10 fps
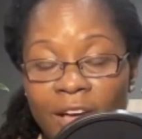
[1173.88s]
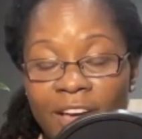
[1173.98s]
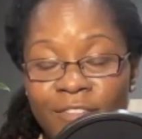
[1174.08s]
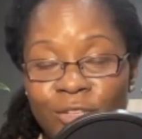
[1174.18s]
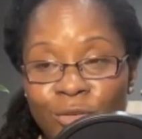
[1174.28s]

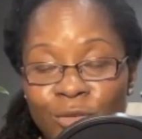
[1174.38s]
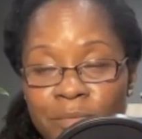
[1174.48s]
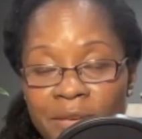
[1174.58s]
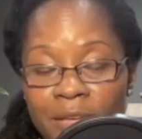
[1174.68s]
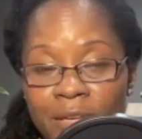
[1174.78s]
Have you
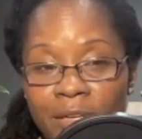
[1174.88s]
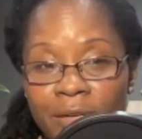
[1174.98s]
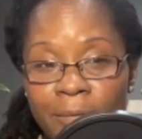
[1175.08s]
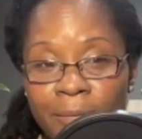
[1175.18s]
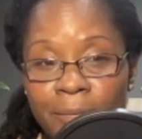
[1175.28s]

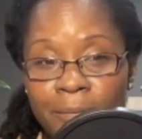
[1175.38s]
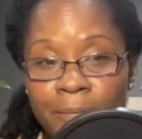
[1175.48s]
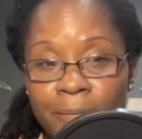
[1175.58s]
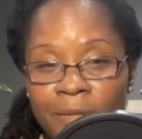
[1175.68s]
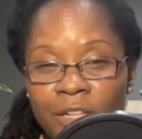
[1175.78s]
been
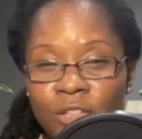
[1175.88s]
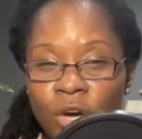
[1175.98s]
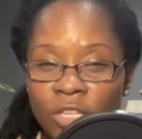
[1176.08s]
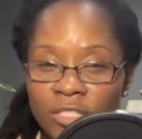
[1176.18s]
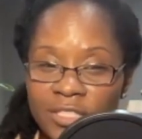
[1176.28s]

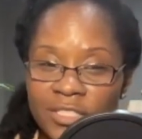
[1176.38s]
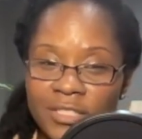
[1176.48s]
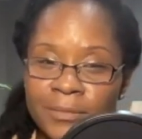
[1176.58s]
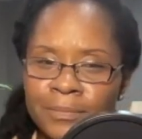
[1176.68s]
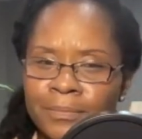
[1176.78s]

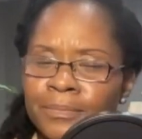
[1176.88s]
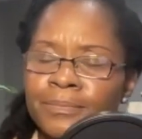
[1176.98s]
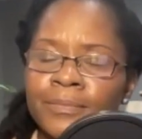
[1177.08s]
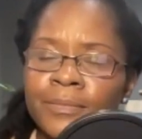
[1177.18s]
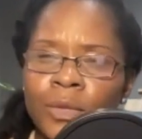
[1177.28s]
lost
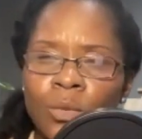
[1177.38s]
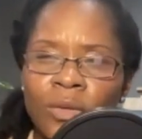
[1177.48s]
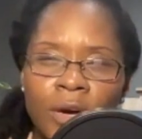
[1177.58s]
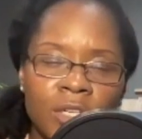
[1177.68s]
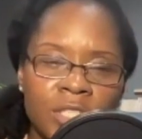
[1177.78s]

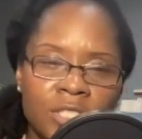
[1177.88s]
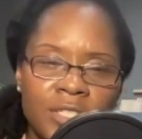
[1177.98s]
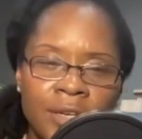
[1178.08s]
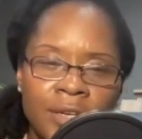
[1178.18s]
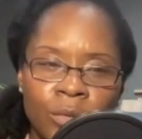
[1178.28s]
without
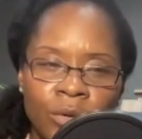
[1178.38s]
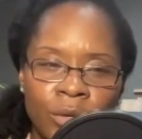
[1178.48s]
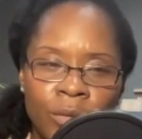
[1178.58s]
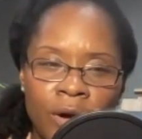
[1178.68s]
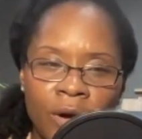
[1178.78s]
understanding where
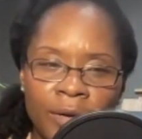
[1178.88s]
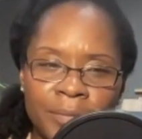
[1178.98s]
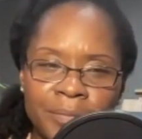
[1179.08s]
you are?